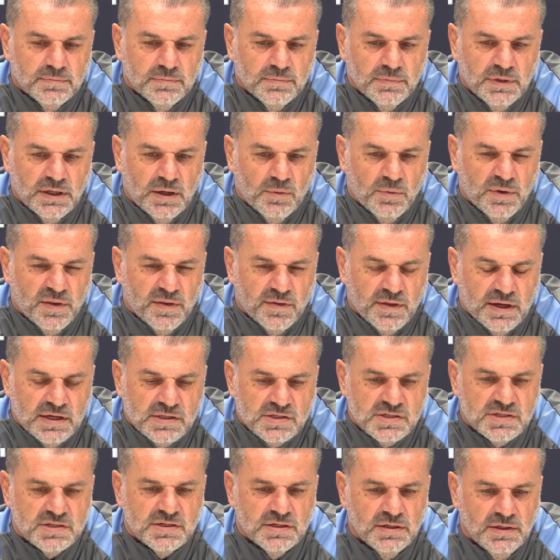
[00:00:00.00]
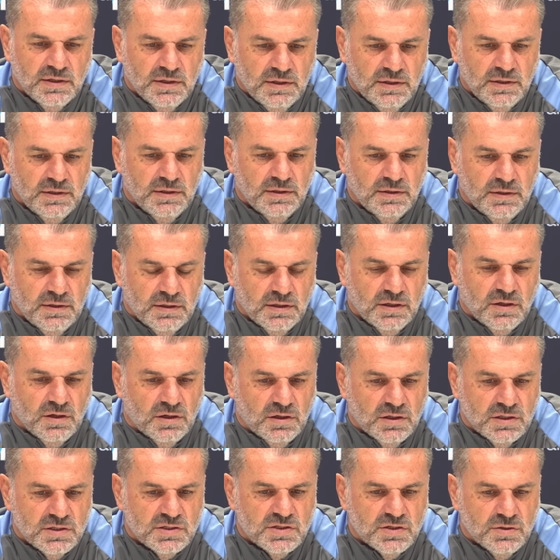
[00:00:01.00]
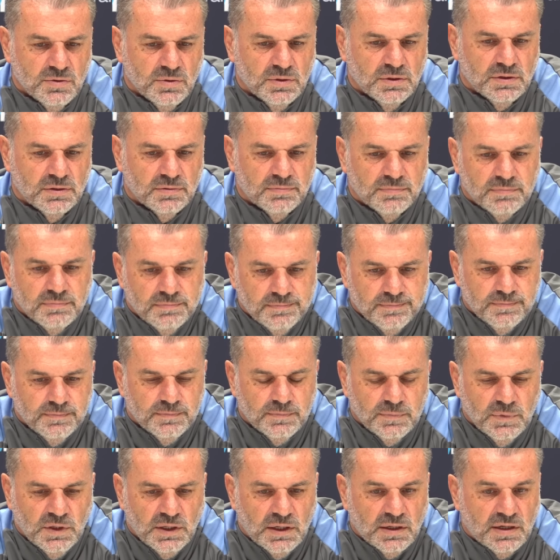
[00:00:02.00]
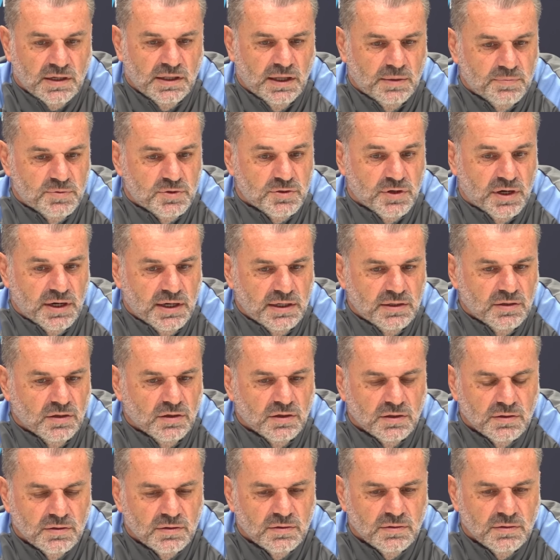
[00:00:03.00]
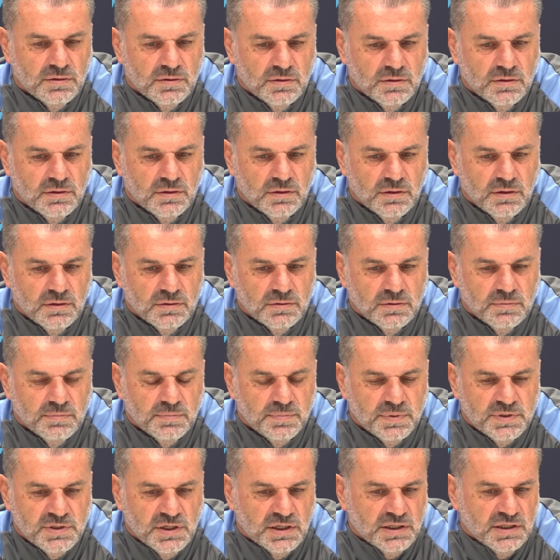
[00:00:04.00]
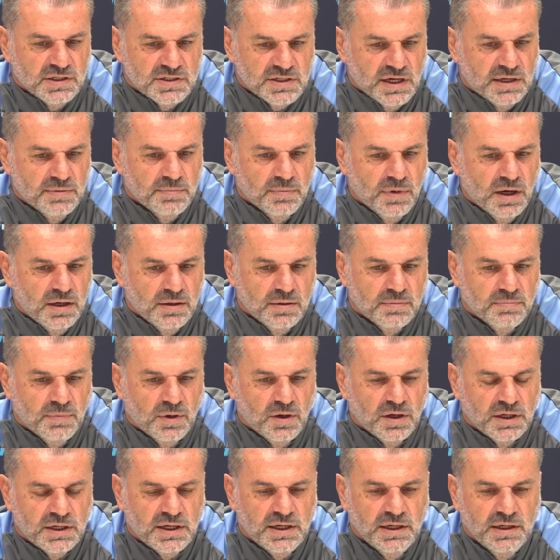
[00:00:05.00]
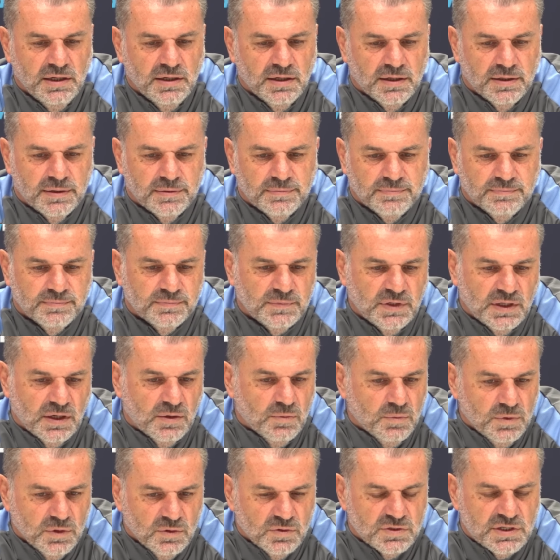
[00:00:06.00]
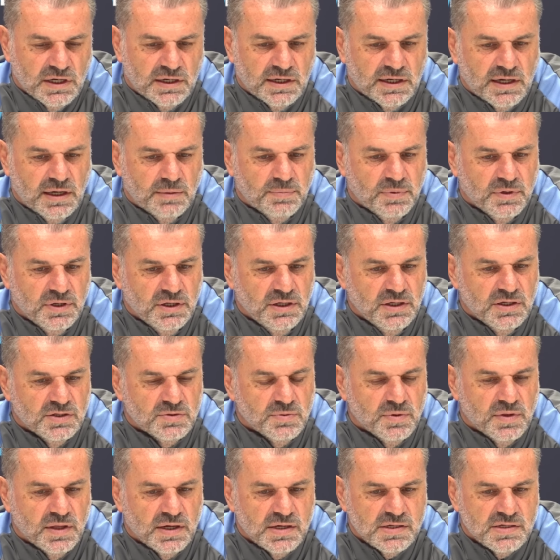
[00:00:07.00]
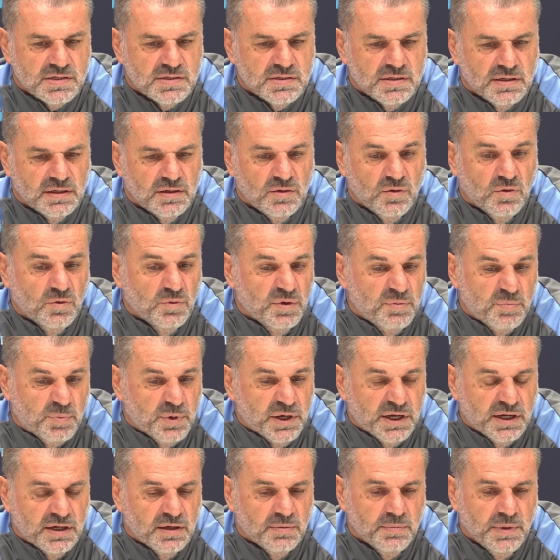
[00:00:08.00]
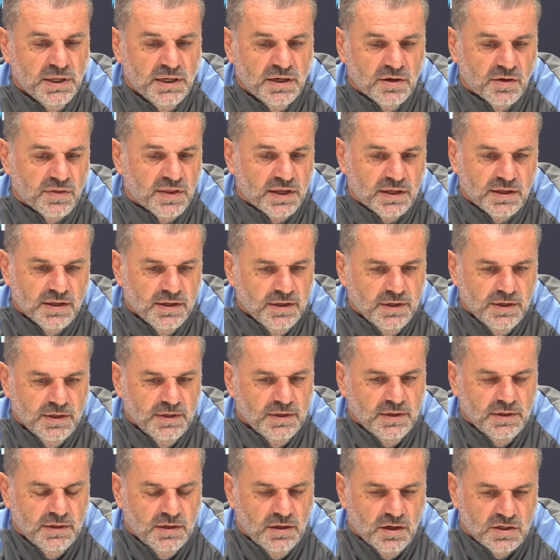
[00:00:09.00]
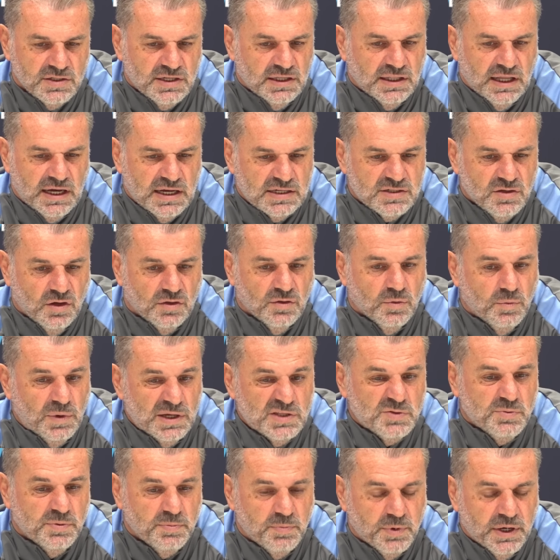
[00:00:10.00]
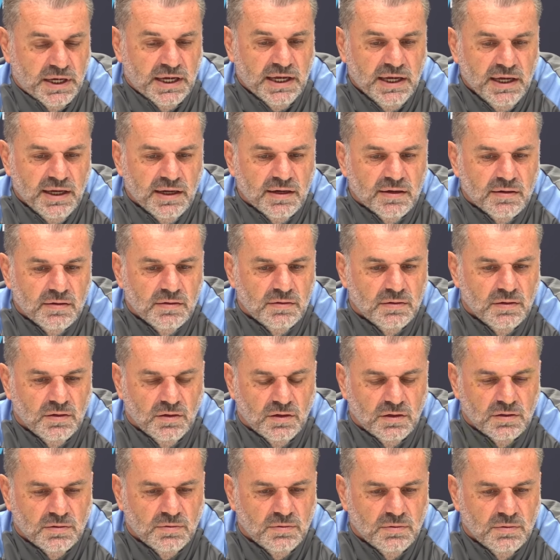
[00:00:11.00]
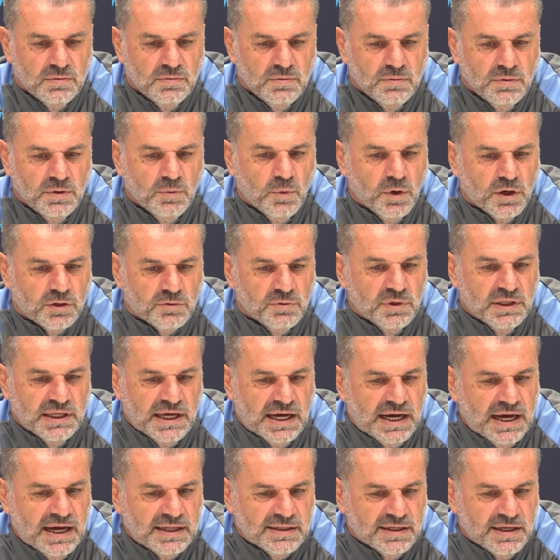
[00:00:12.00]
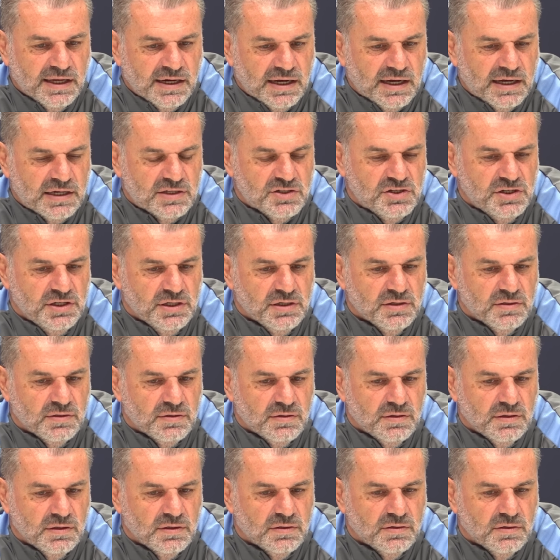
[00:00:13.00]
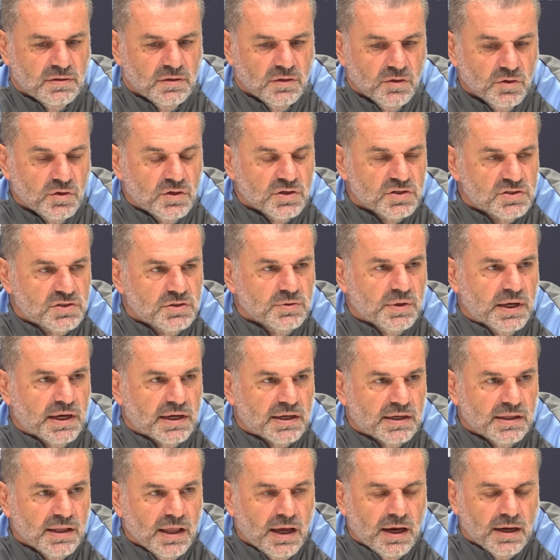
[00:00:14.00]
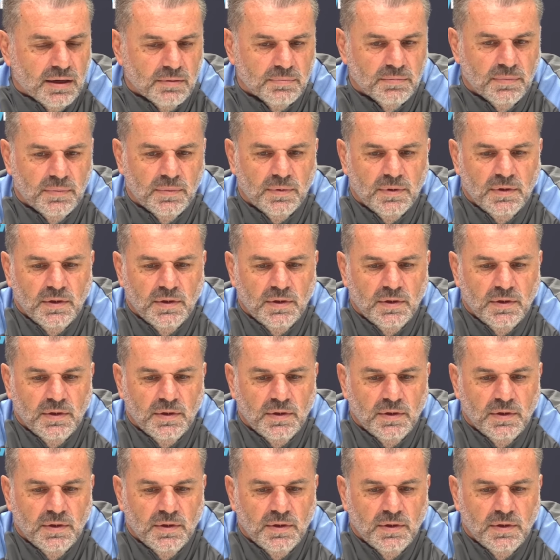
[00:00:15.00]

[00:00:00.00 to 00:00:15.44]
whether that's guys who are, you know, club trained, like particularly say Mikey, Will's had a couple of years with us, or we're bringing them in. I think I said last night, the ones we bring in, like, we worked really hard to get Archie and Lucas to our club,